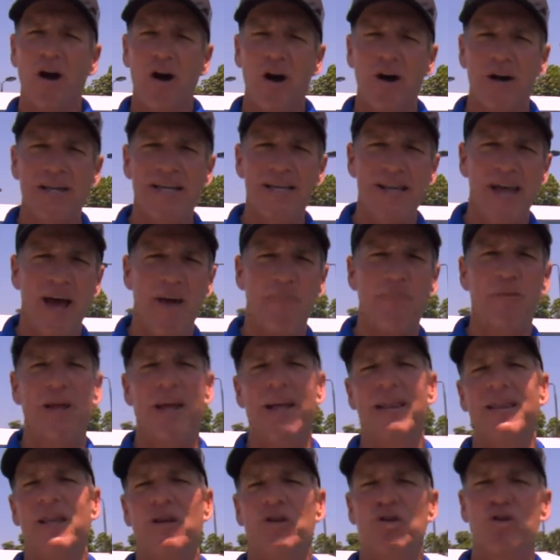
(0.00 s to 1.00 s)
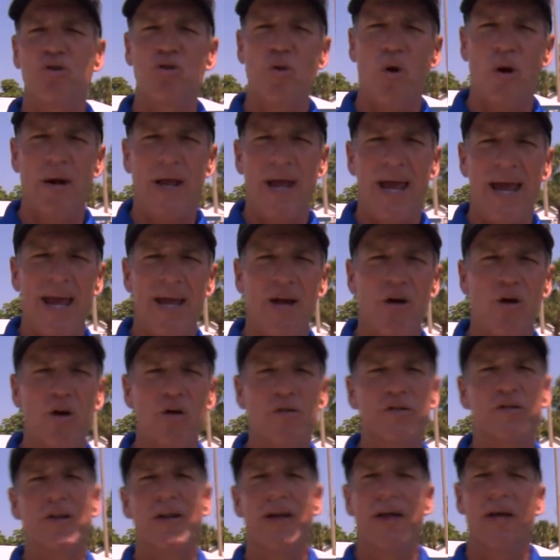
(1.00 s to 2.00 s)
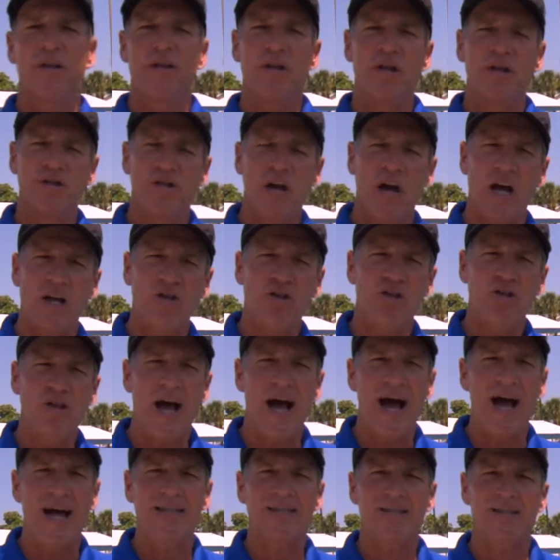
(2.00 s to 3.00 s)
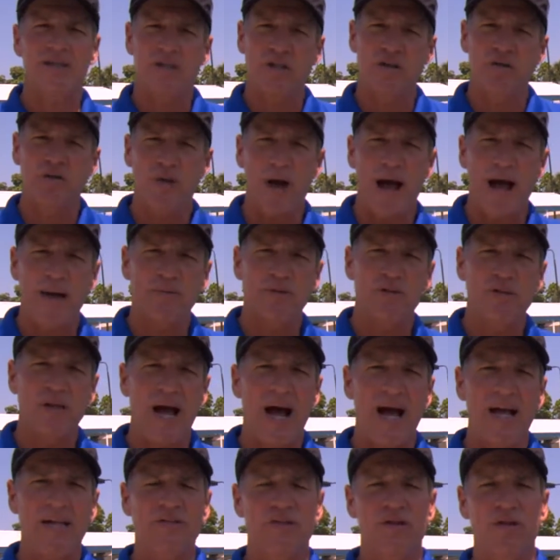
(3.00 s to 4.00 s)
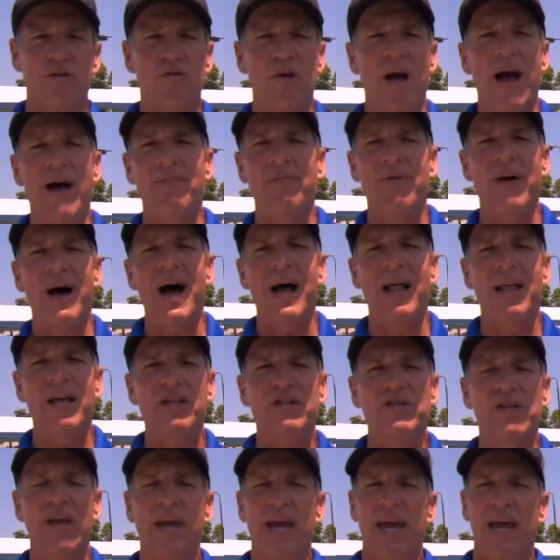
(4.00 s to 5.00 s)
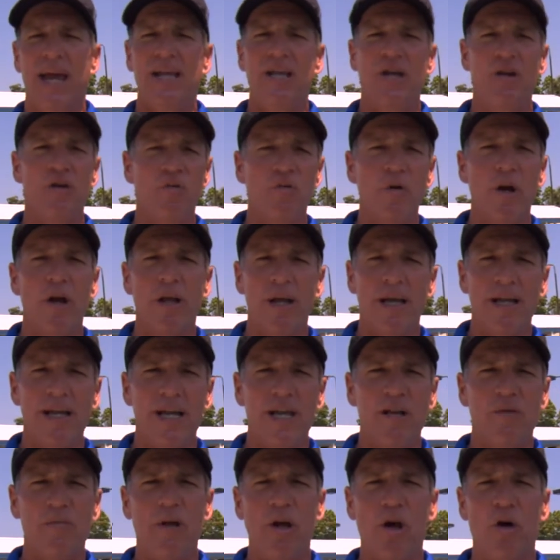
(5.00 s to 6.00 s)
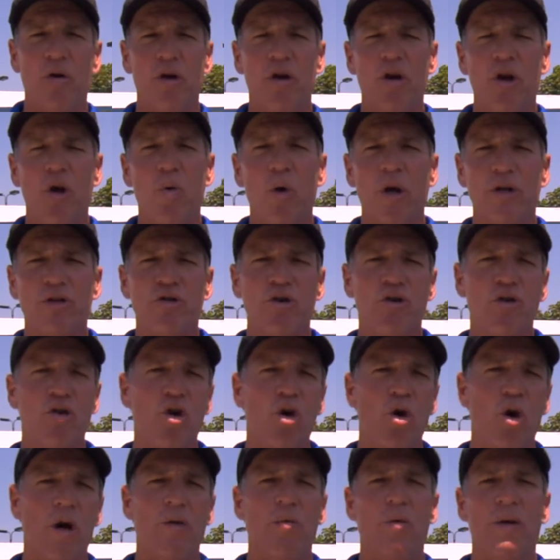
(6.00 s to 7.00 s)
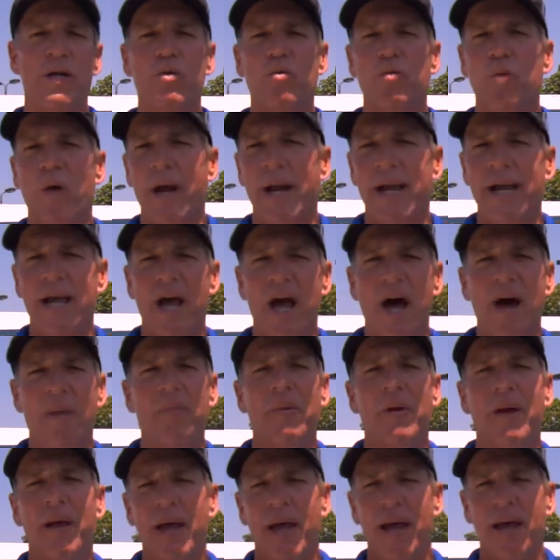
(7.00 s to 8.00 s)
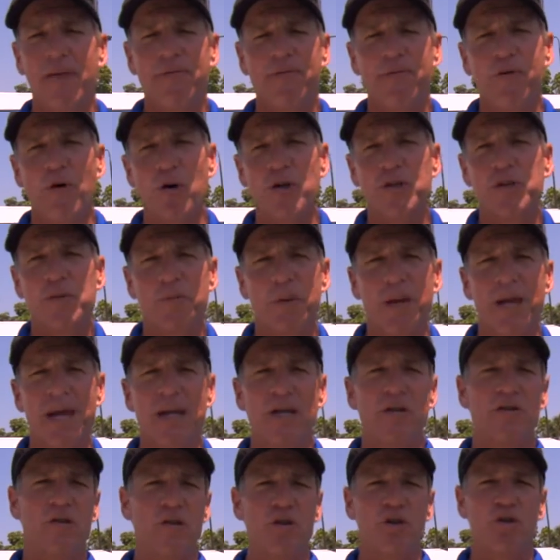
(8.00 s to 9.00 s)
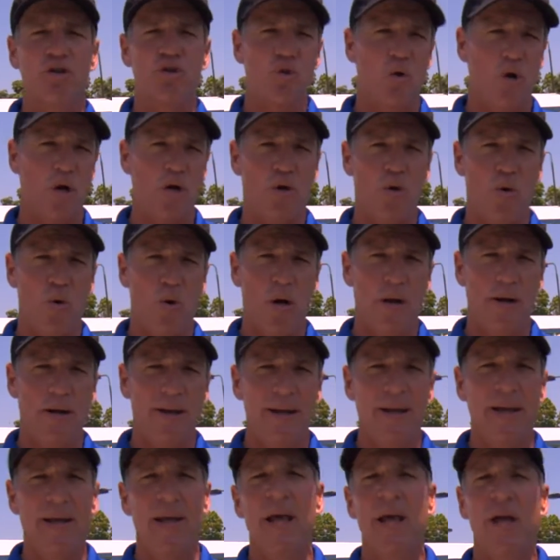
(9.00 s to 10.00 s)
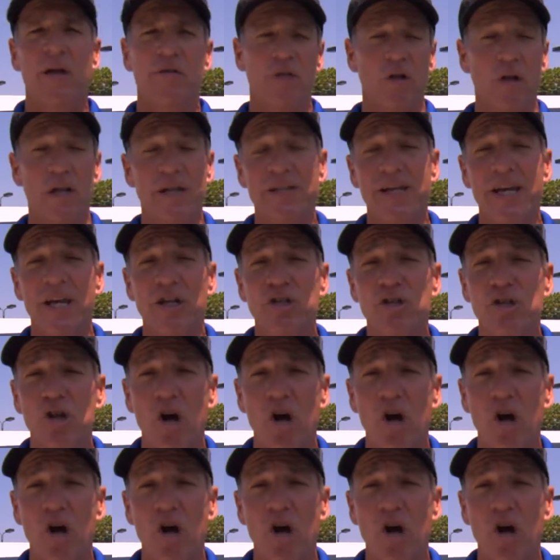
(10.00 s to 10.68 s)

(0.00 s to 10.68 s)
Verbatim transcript: are adept at the short angles, the touch shots, the drop shots, the drop volleys, and you really need to be able to know what you're doing when you're running up at full speed to the short court. So let's get